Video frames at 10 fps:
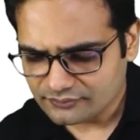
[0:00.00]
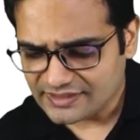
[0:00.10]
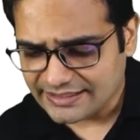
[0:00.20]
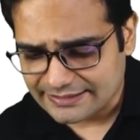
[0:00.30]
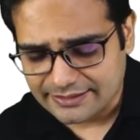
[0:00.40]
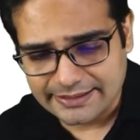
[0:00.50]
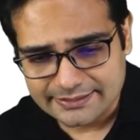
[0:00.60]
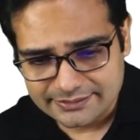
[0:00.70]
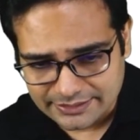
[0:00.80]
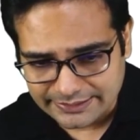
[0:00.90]
In
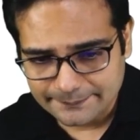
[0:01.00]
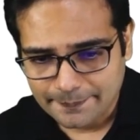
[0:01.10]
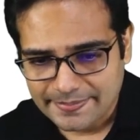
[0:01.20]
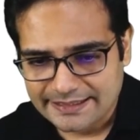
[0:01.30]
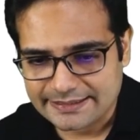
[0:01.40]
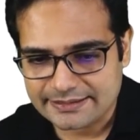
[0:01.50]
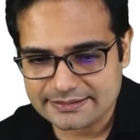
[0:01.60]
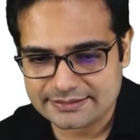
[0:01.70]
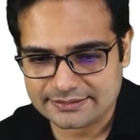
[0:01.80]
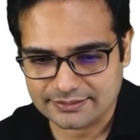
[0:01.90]
grade 3, it
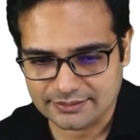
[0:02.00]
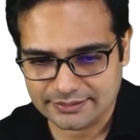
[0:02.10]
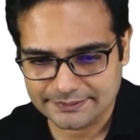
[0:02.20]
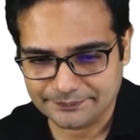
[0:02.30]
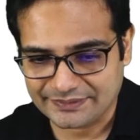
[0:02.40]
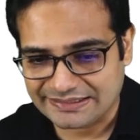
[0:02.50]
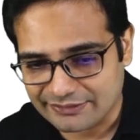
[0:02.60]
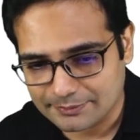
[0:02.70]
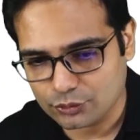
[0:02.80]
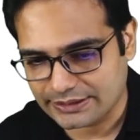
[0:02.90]
is even
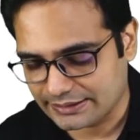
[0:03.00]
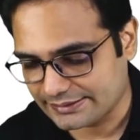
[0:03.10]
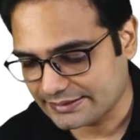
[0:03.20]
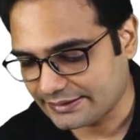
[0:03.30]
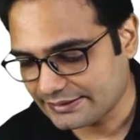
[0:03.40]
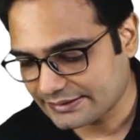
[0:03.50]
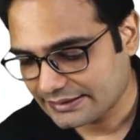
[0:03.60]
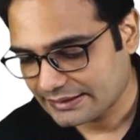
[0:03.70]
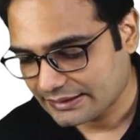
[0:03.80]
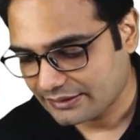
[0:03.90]
more decreased. It is
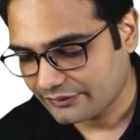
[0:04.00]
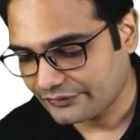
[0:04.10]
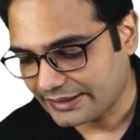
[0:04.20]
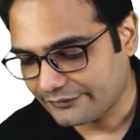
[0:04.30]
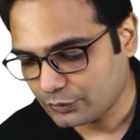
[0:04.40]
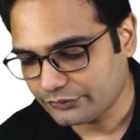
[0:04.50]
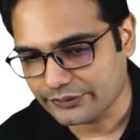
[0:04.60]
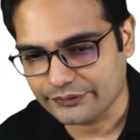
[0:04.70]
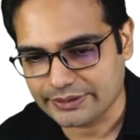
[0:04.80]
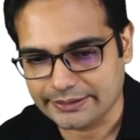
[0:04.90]
5 to
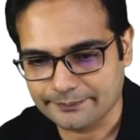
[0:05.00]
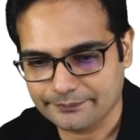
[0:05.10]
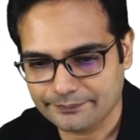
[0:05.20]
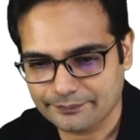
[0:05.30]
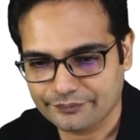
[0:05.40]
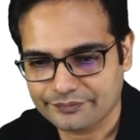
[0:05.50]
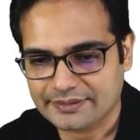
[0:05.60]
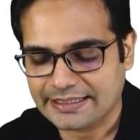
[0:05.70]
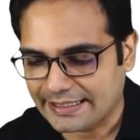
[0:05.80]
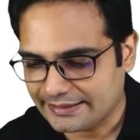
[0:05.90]
15.
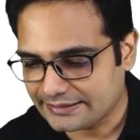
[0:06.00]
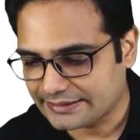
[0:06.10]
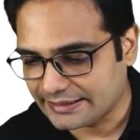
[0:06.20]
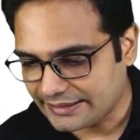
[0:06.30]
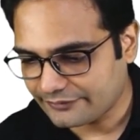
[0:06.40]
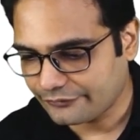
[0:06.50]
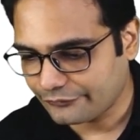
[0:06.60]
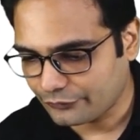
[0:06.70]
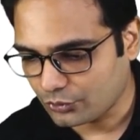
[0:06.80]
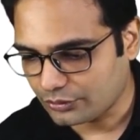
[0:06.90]
And in grade
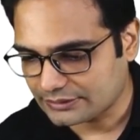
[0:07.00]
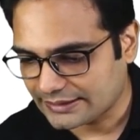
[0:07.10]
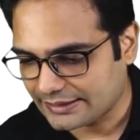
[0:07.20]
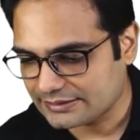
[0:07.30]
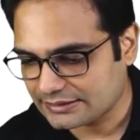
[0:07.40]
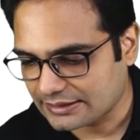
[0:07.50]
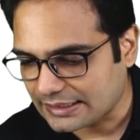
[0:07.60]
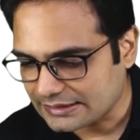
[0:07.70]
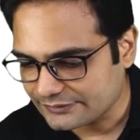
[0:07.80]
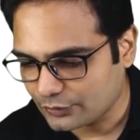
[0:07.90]
4, that is in
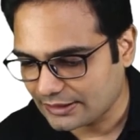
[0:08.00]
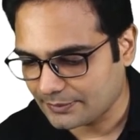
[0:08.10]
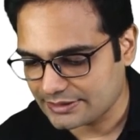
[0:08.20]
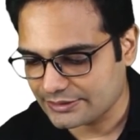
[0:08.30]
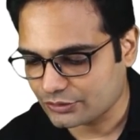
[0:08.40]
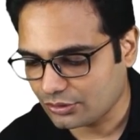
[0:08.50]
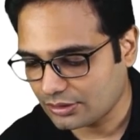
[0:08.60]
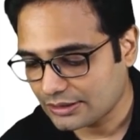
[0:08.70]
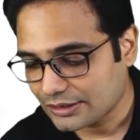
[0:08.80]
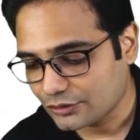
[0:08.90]
class 4 hemorrhagic
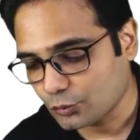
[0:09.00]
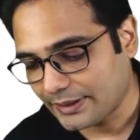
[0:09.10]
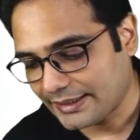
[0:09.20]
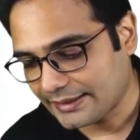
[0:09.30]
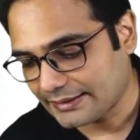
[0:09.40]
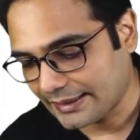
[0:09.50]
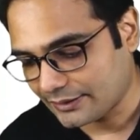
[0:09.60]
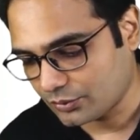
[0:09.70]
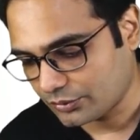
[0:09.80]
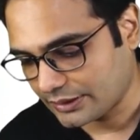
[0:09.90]
shock, you might get
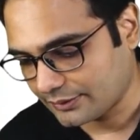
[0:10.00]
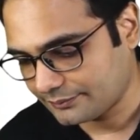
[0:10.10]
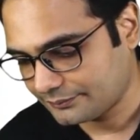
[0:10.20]
anuria.